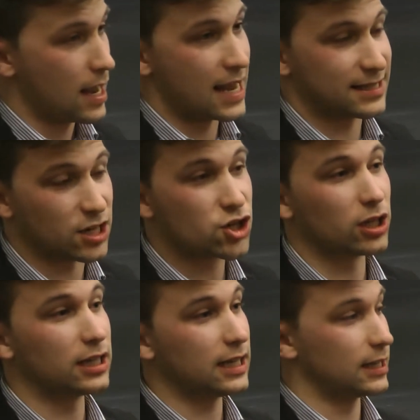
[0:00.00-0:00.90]

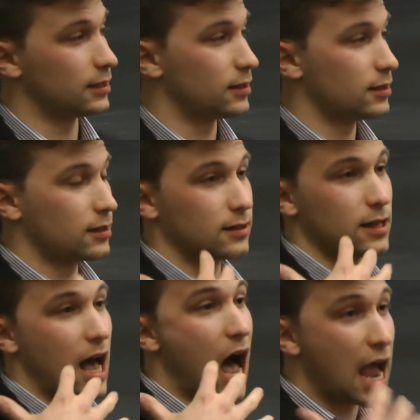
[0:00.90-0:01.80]
essentially in
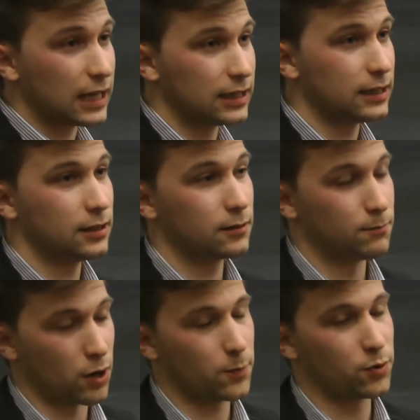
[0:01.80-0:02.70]
highly
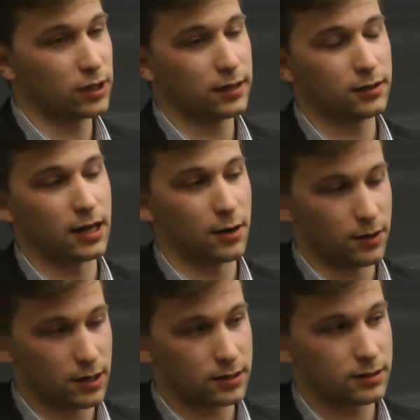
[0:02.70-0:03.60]
populated
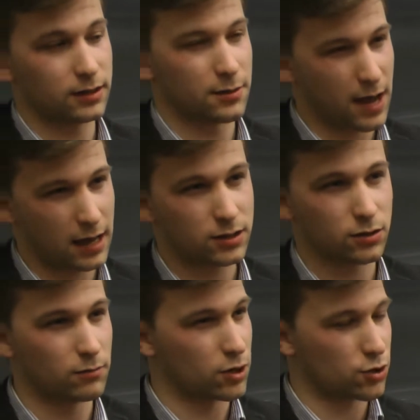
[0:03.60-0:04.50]
areas in Quebec,
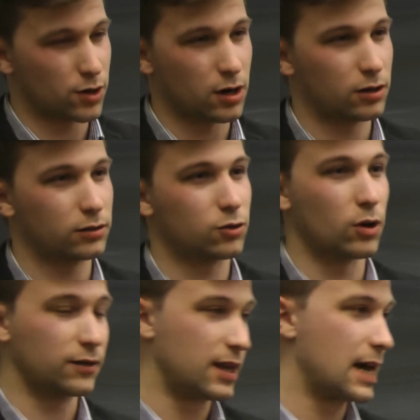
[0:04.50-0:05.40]
so Montreal,
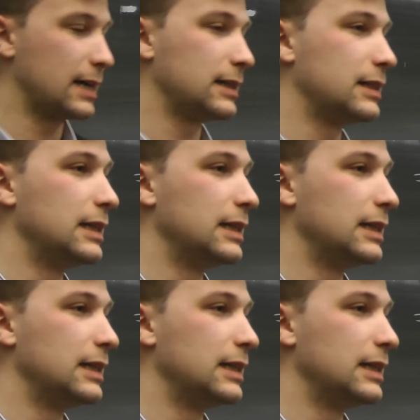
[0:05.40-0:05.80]
Trois-Rivières,